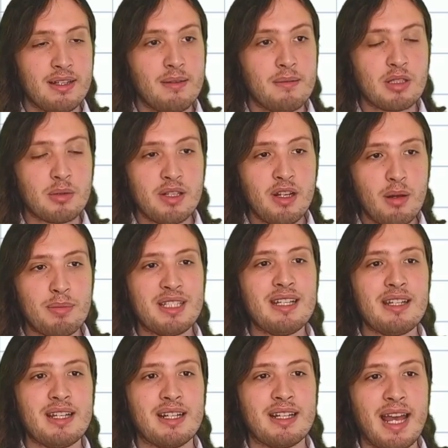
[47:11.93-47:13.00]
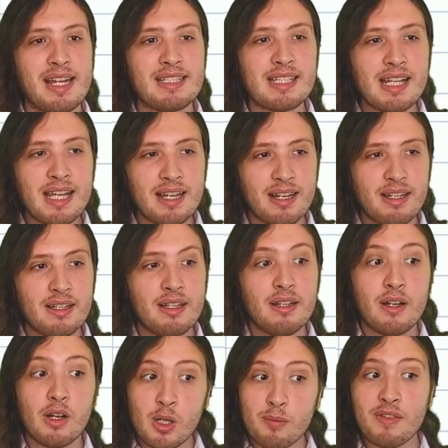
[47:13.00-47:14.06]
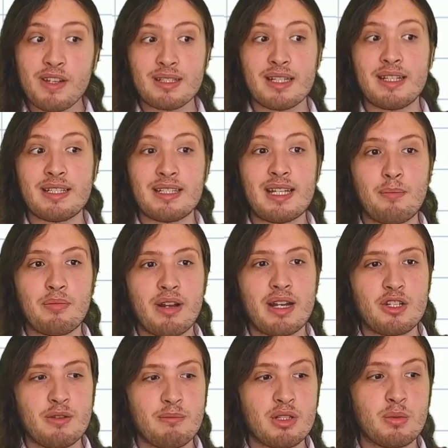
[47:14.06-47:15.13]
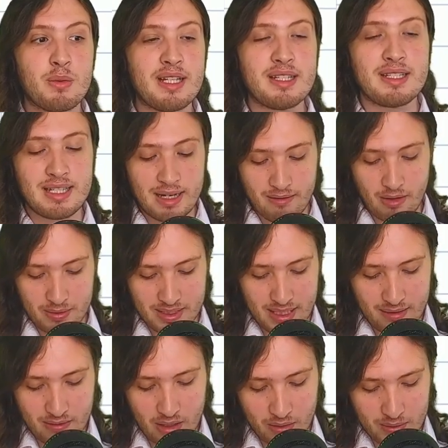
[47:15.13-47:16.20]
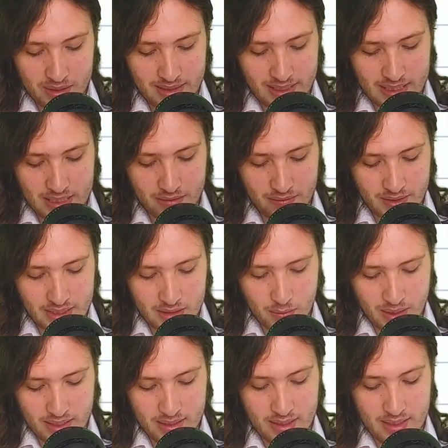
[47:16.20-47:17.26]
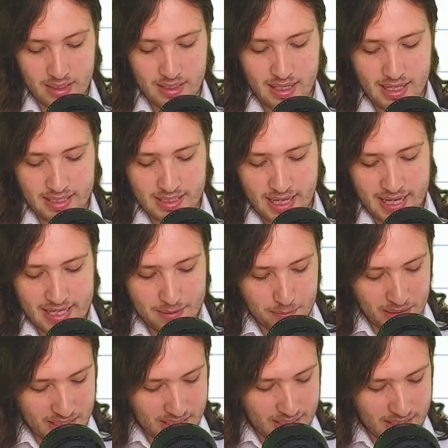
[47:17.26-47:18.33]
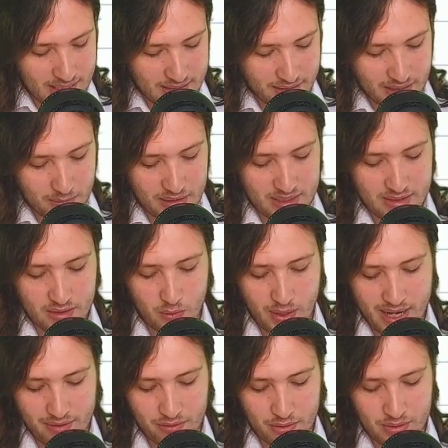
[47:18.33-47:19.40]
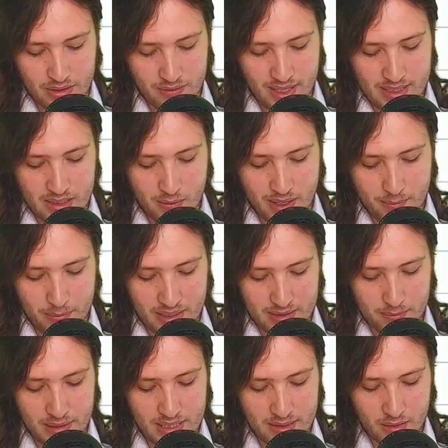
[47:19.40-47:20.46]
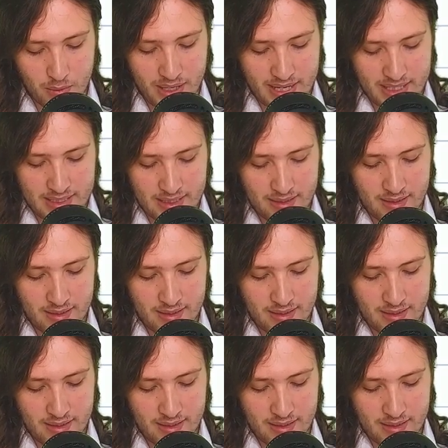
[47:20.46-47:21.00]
So in our particular case here, obviously the separation between 0, 0, the centre of this one, and AB is going to be square root of A squared plus B squared,